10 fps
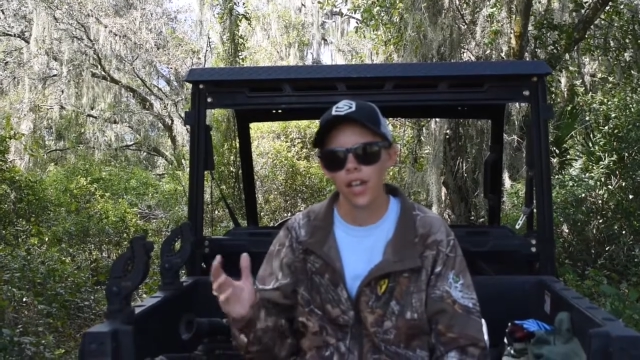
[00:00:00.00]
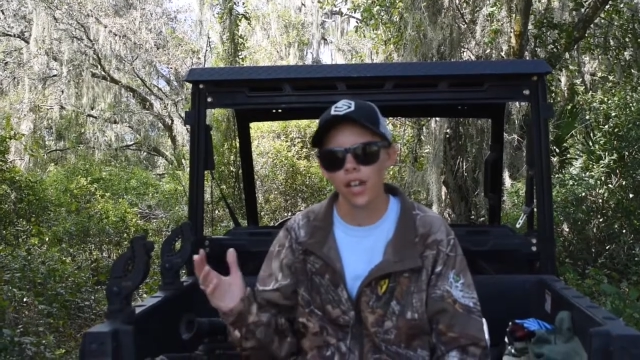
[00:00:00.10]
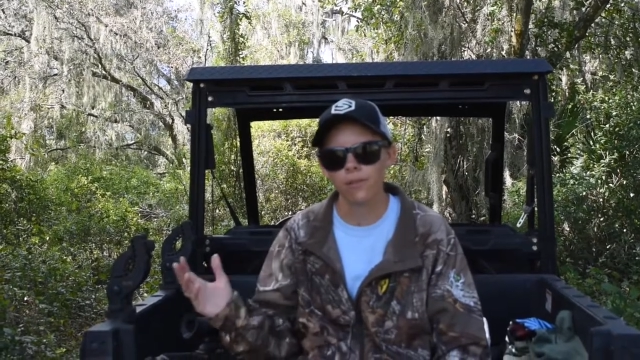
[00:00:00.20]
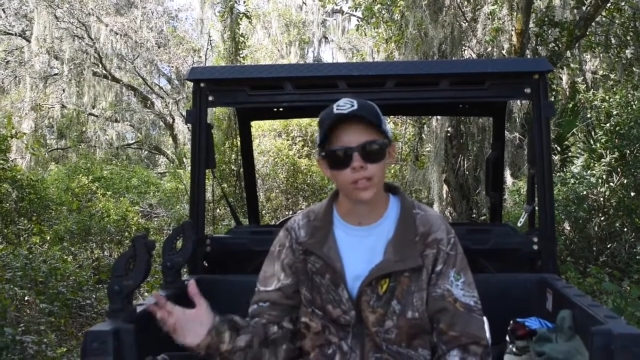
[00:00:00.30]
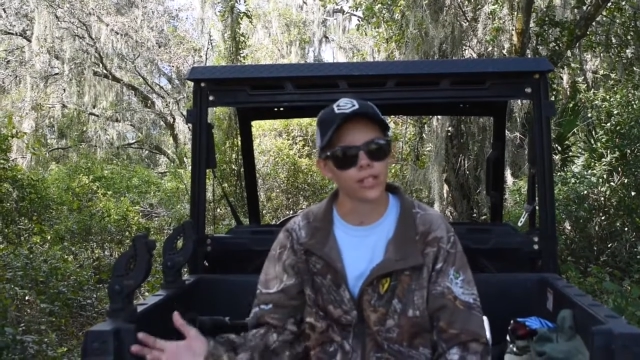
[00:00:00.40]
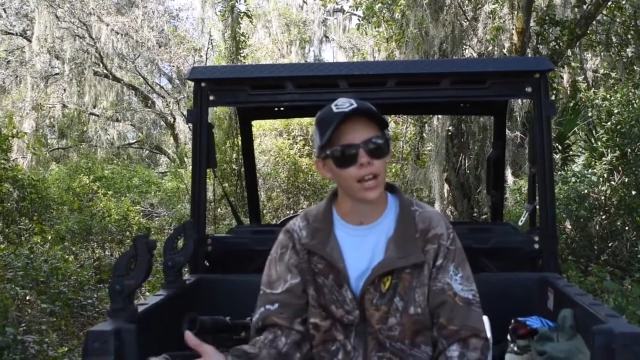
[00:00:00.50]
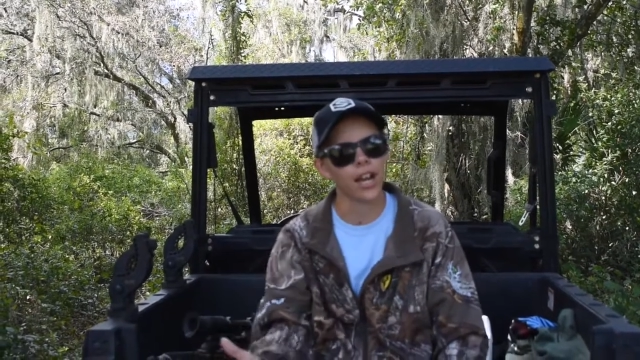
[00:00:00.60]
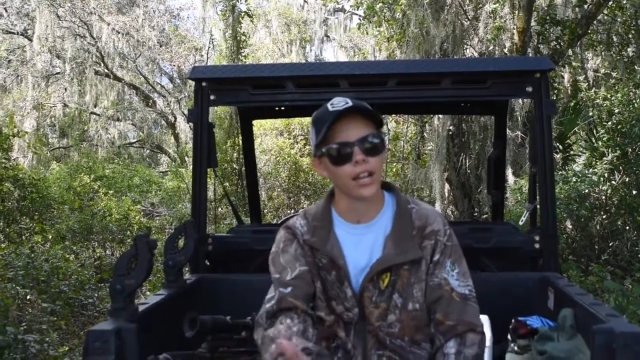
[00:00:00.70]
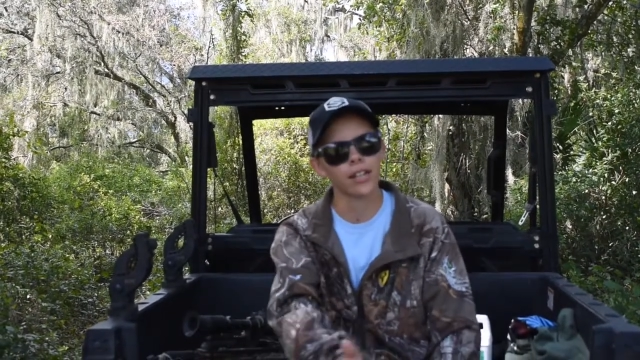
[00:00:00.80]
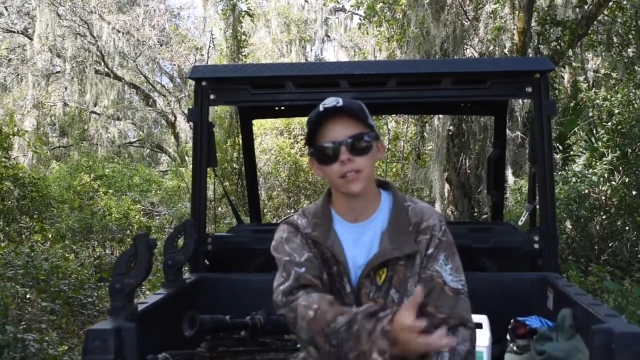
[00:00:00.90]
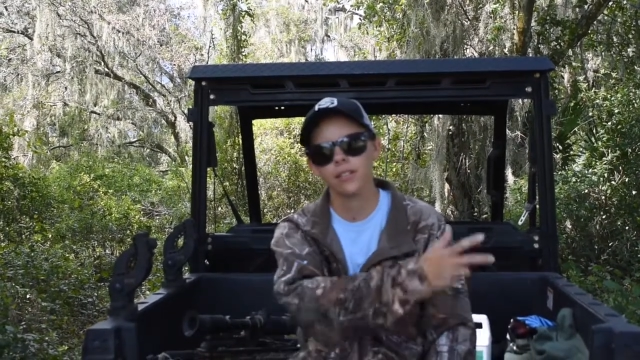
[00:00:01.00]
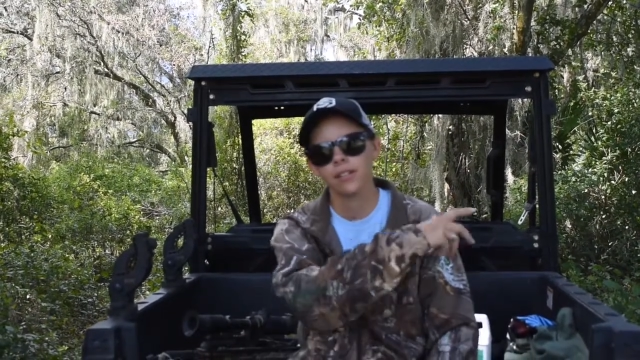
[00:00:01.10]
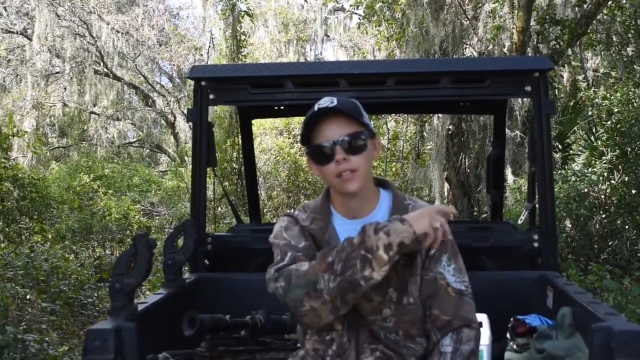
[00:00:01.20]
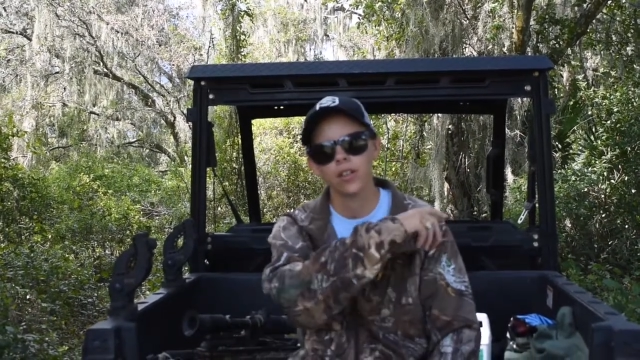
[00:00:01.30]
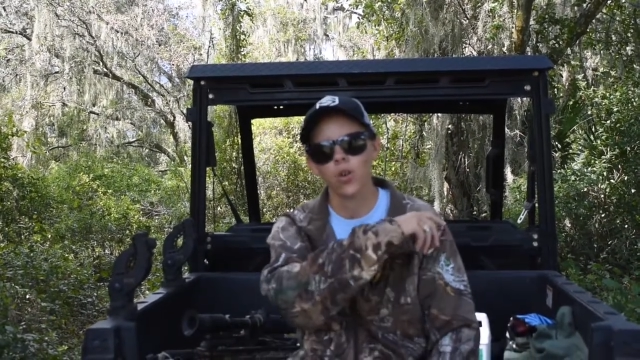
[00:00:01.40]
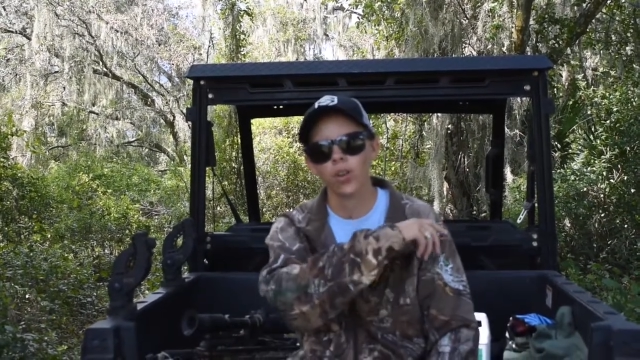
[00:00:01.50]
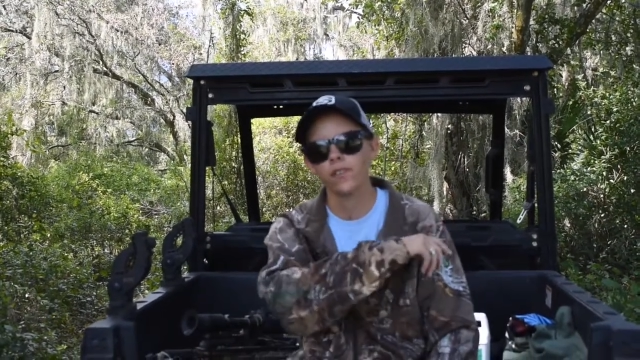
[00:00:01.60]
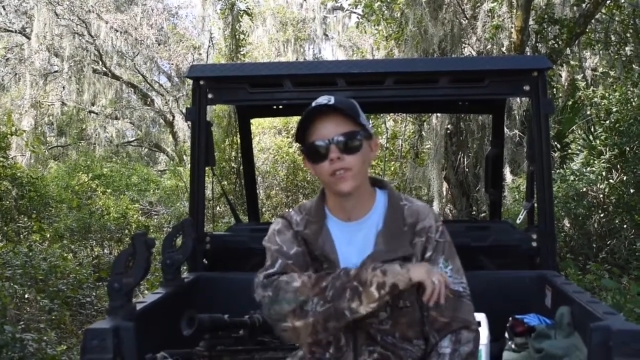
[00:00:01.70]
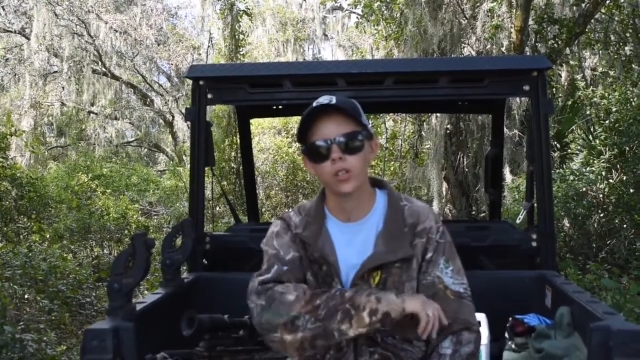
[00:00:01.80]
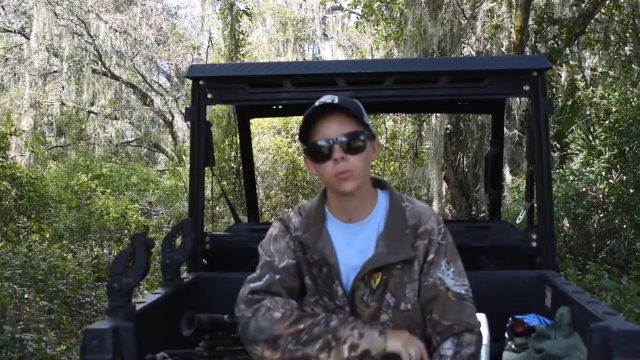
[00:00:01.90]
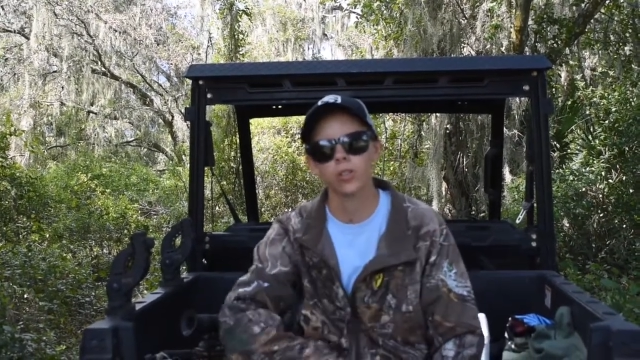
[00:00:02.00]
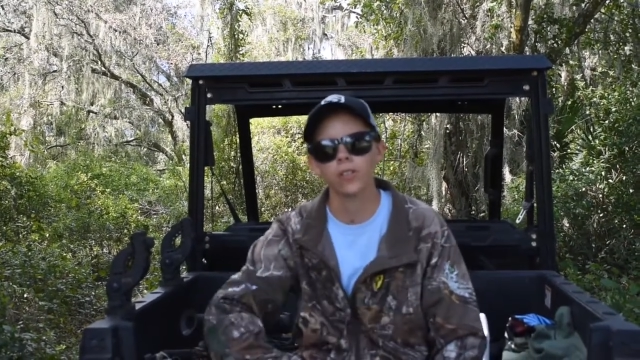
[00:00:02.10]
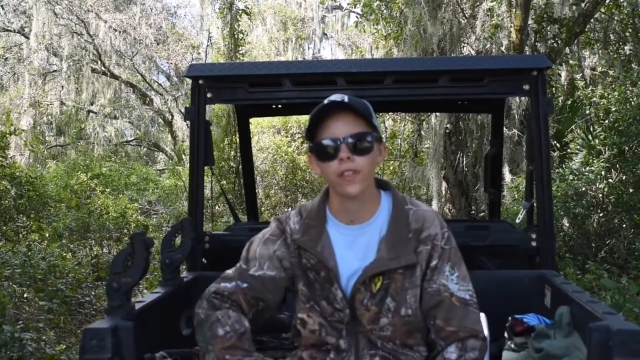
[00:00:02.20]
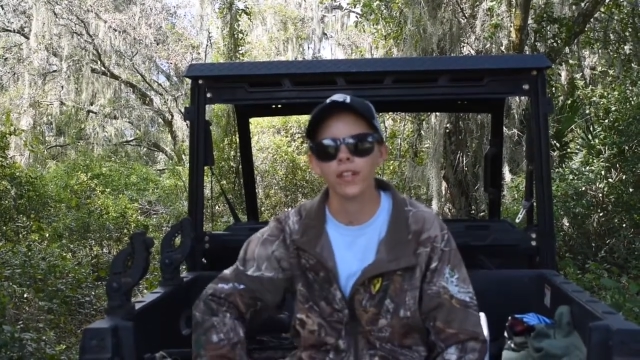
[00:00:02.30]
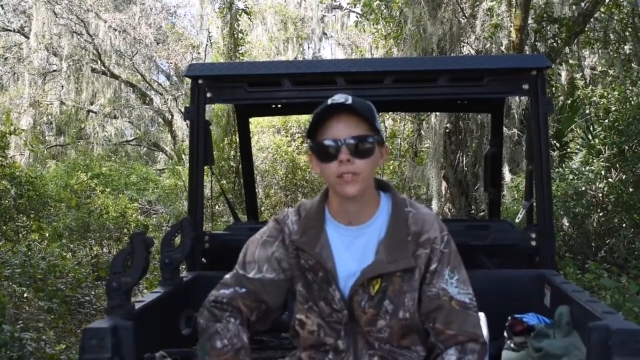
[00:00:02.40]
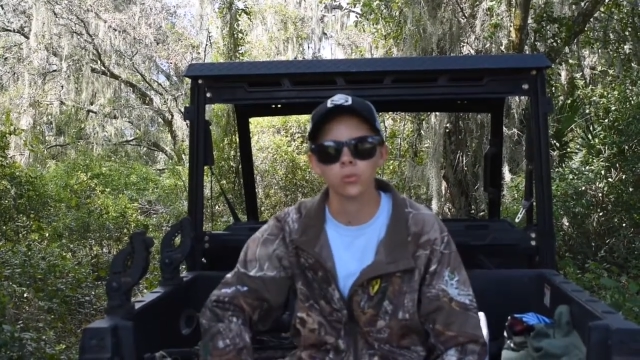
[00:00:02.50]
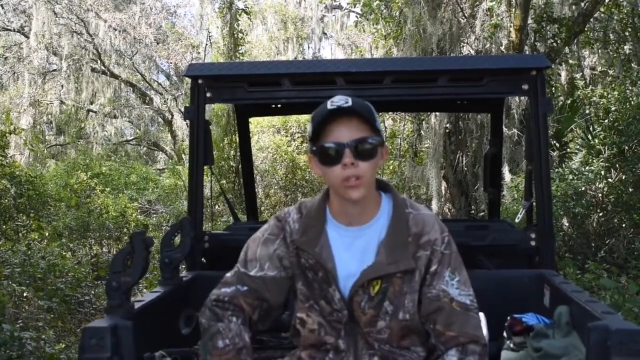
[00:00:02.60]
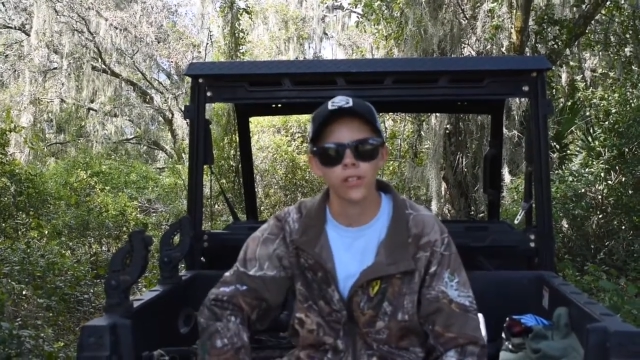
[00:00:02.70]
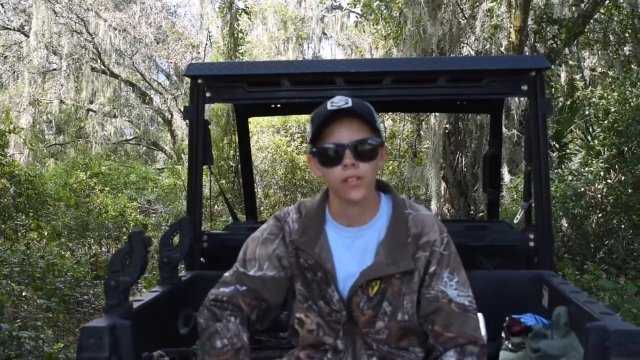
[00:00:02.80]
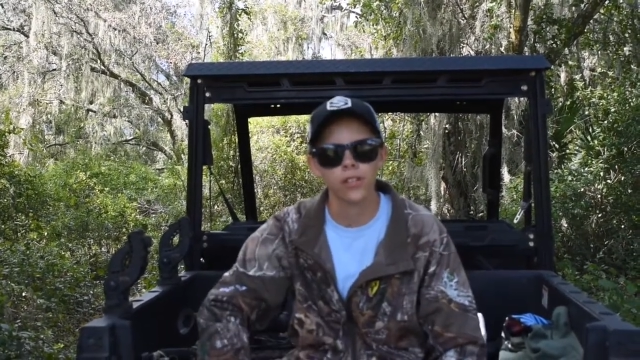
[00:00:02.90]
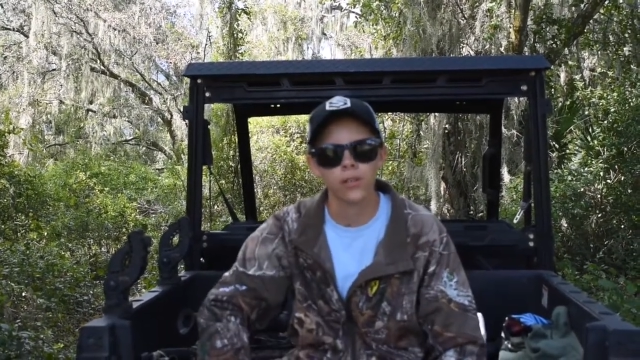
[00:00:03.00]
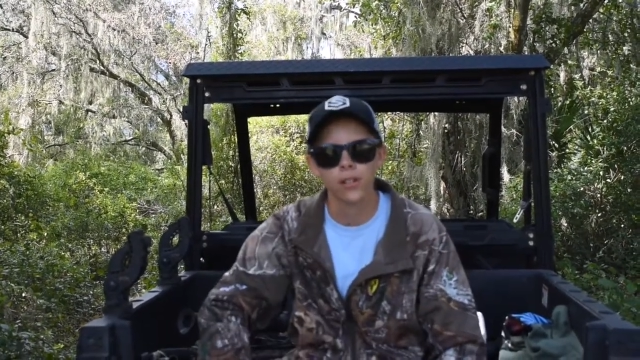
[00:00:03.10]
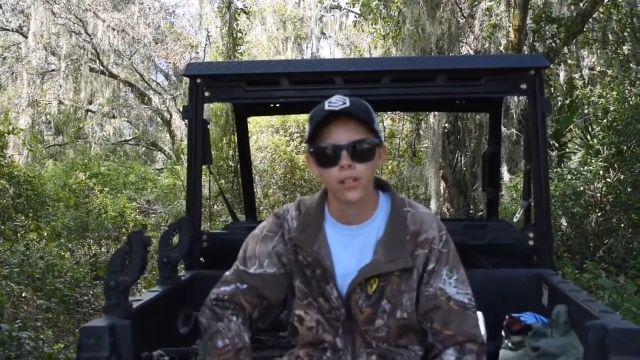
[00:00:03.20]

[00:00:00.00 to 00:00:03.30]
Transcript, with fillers: Every guide or filmer that is with you